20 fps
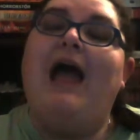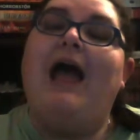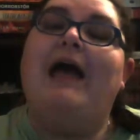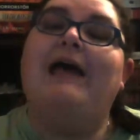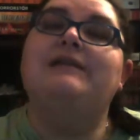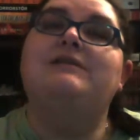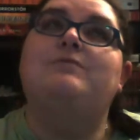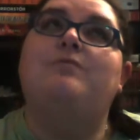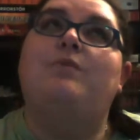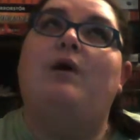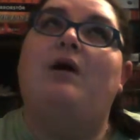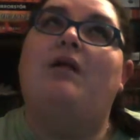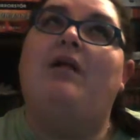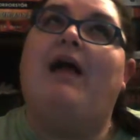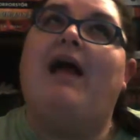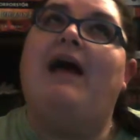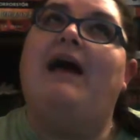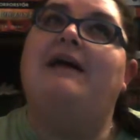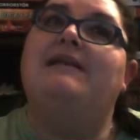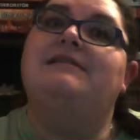as well
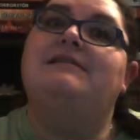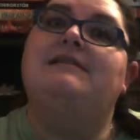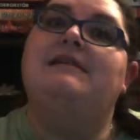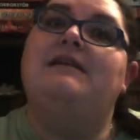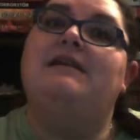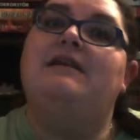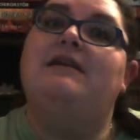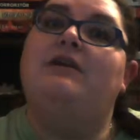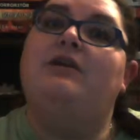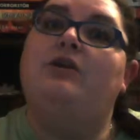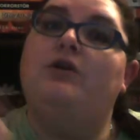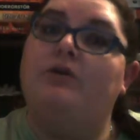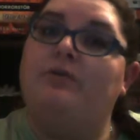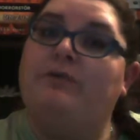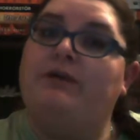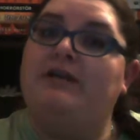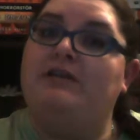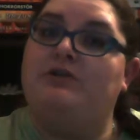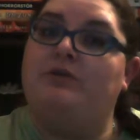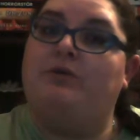as the
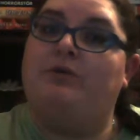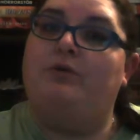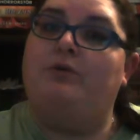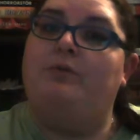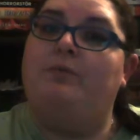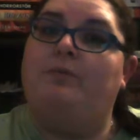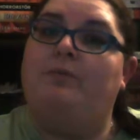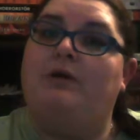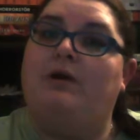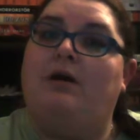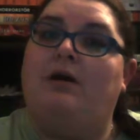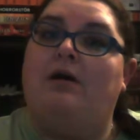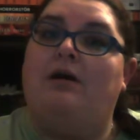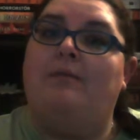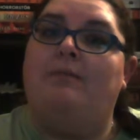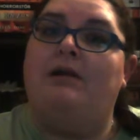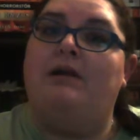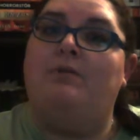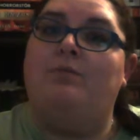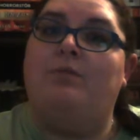Goodreads group,
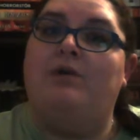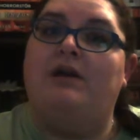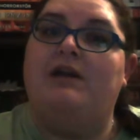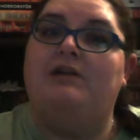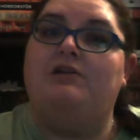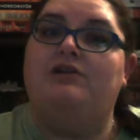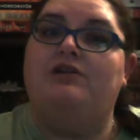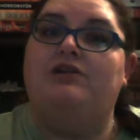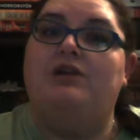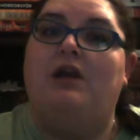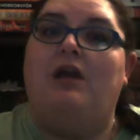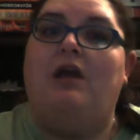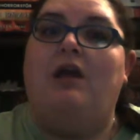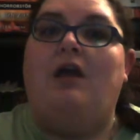in which